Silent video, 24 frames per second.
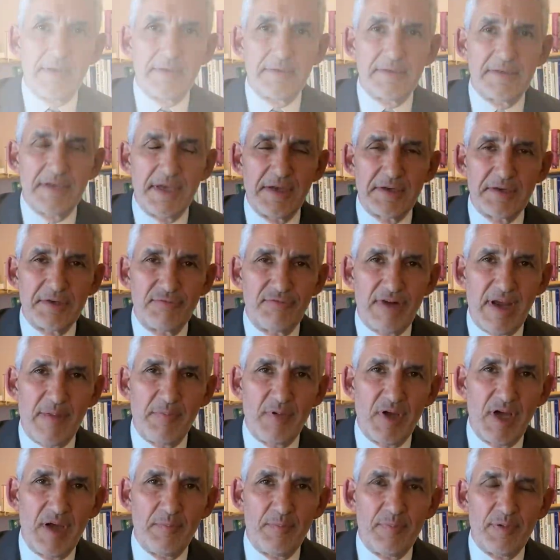So to
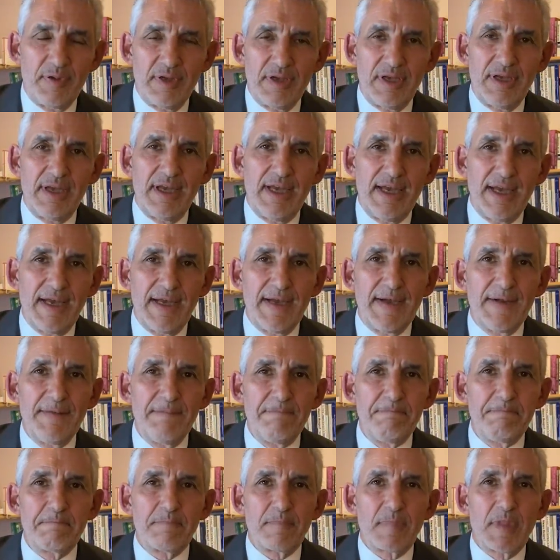wrap up,
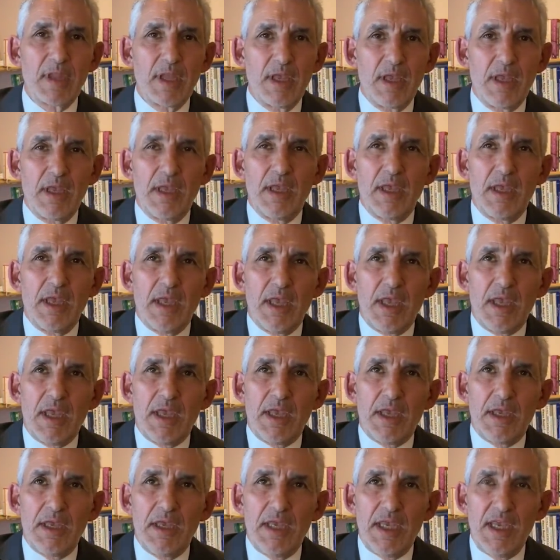
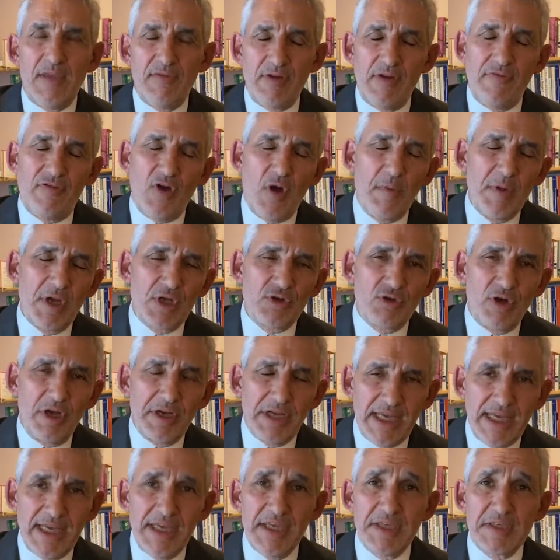even if
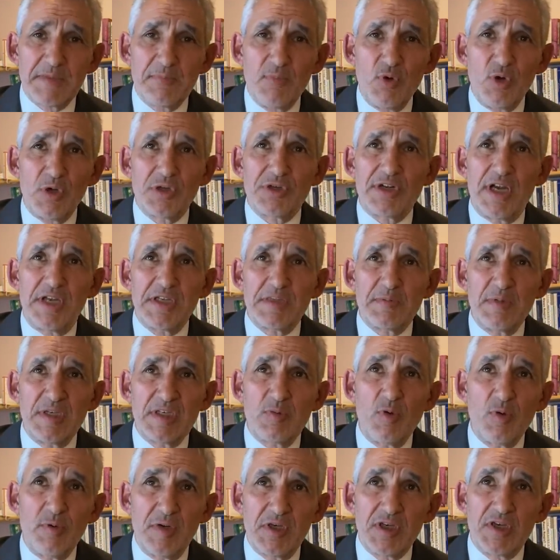Omicron is more
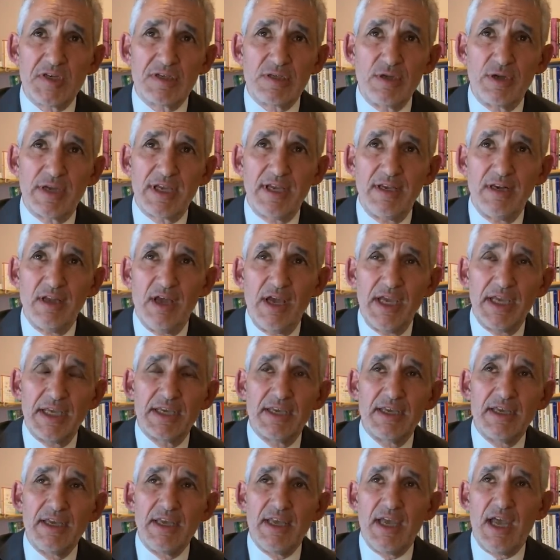transmissible, which is looking
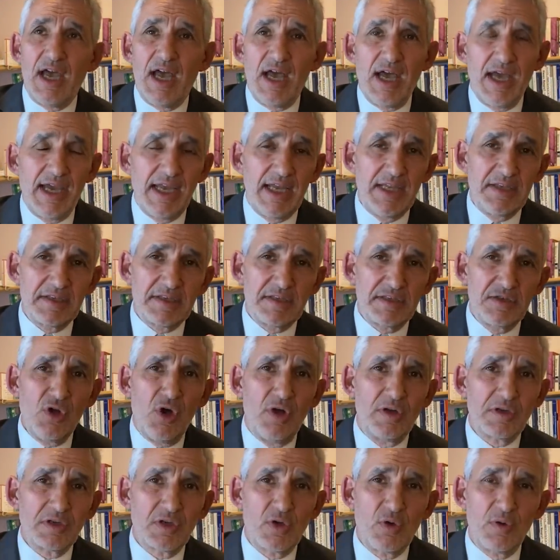like, it's
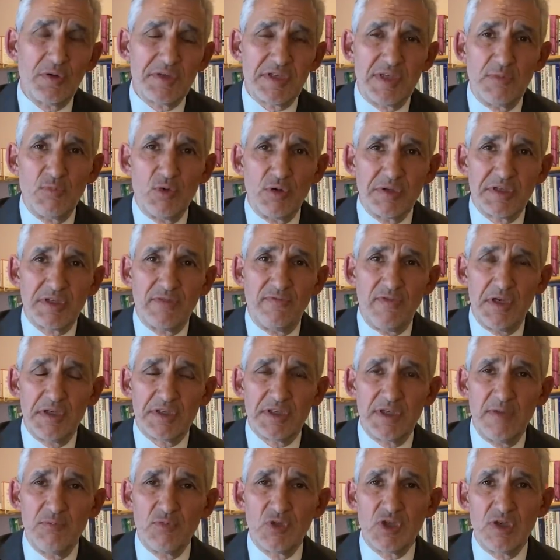not causing more severe
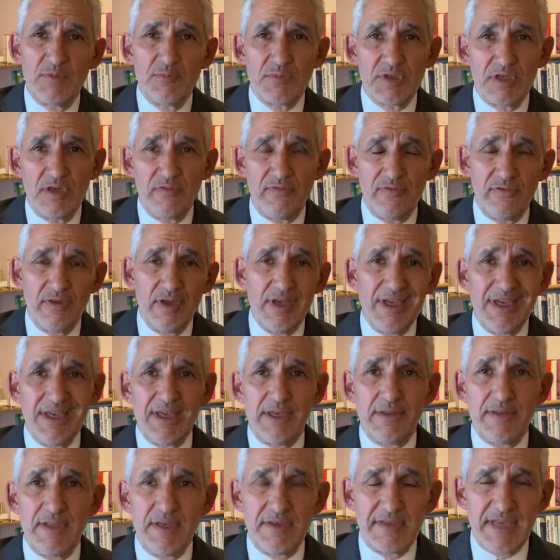symptoms. And if
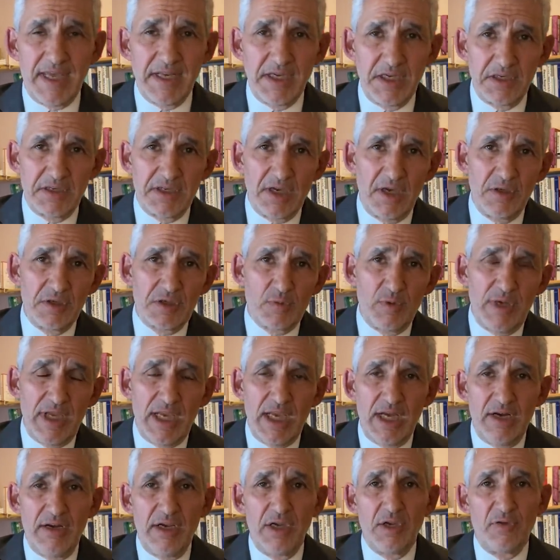these anecdotes we're
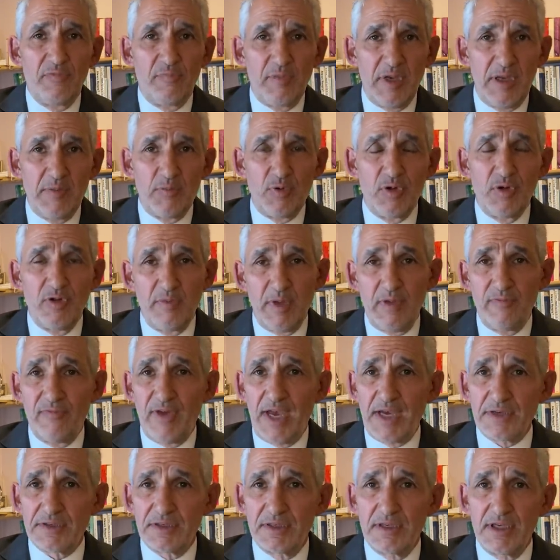hearing of people who have been
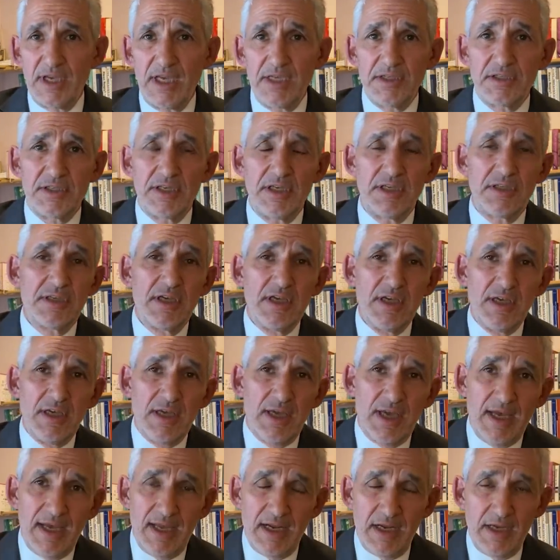vaccinated
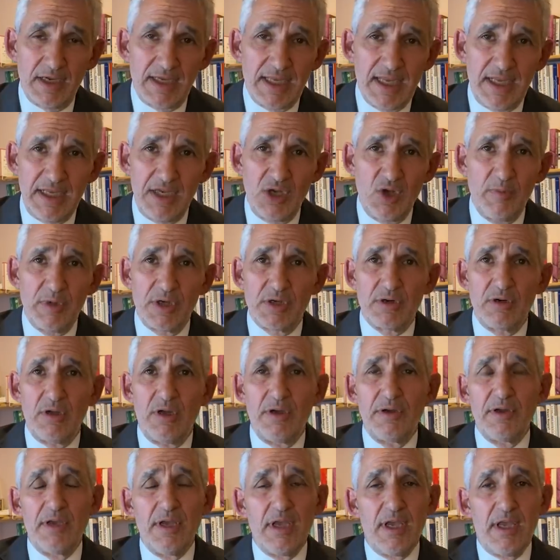and are getting
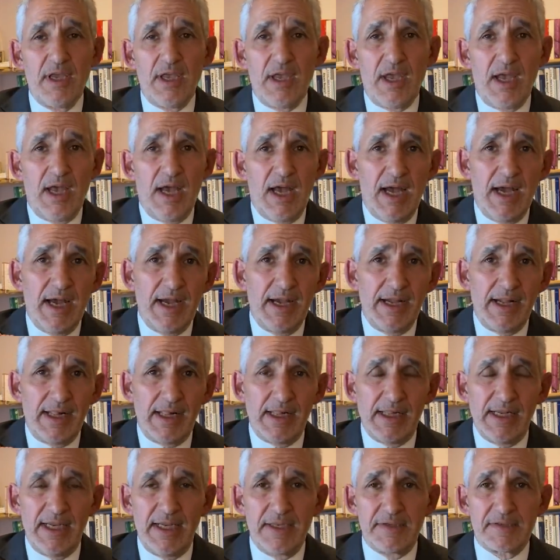Omicron,
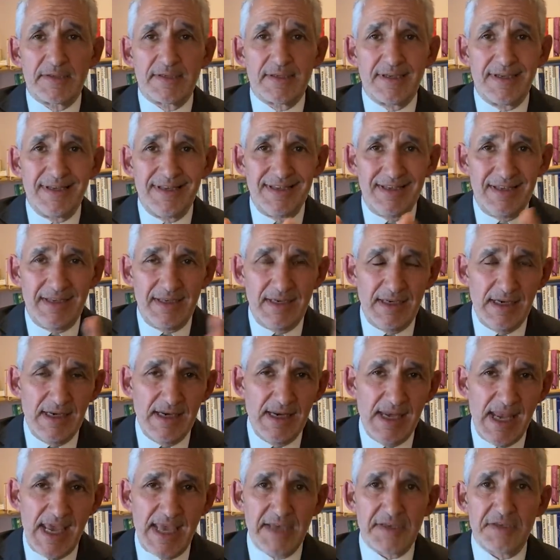it's
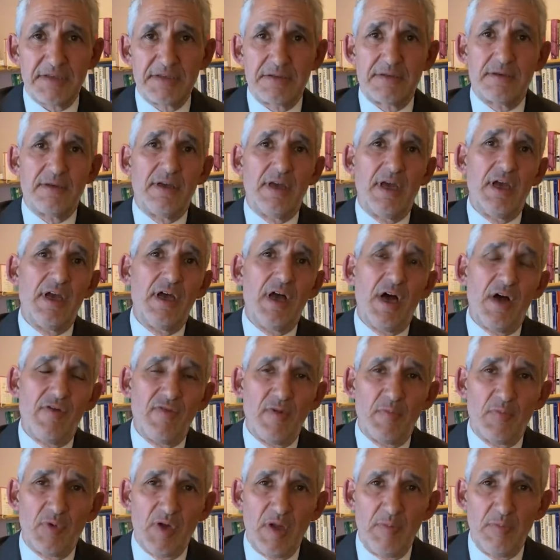less of
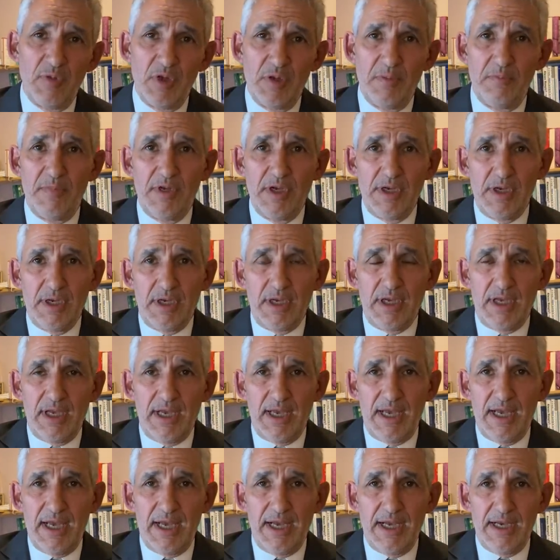a problem
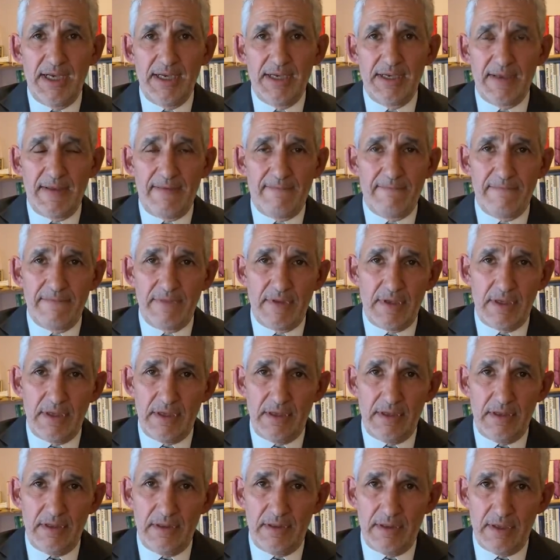
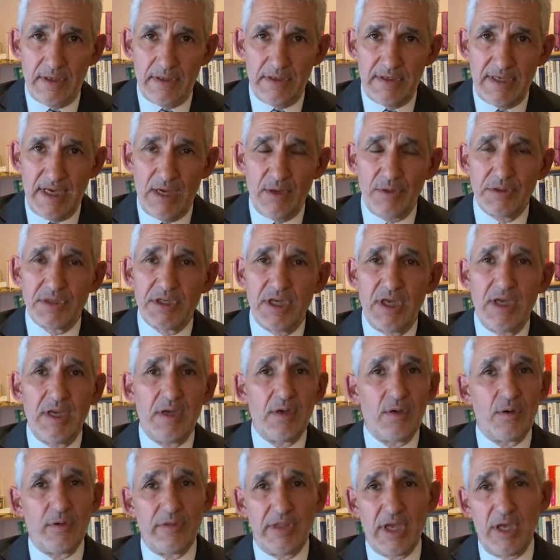than
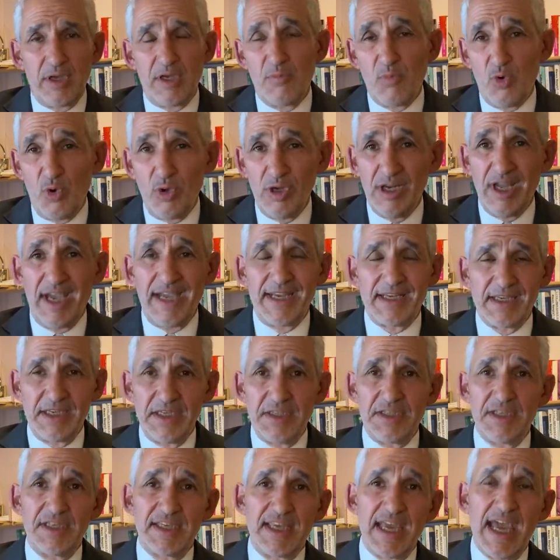Delta, although you're more
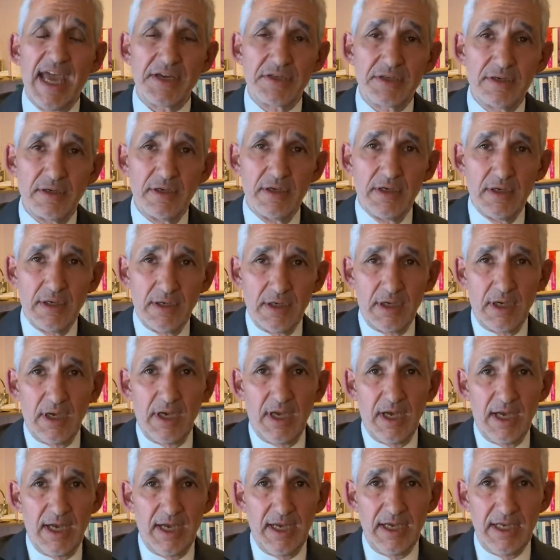likely to get
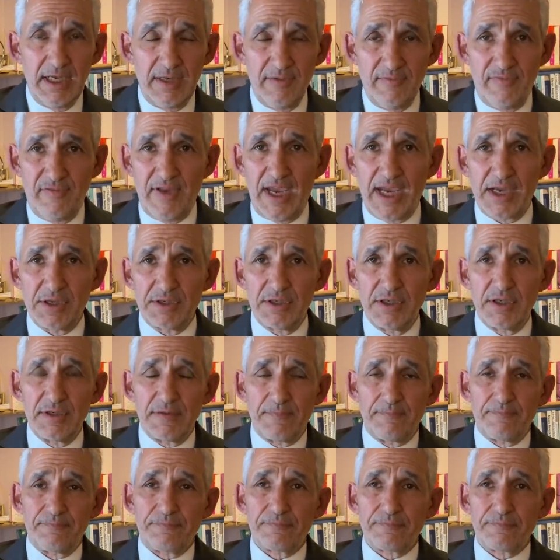infected.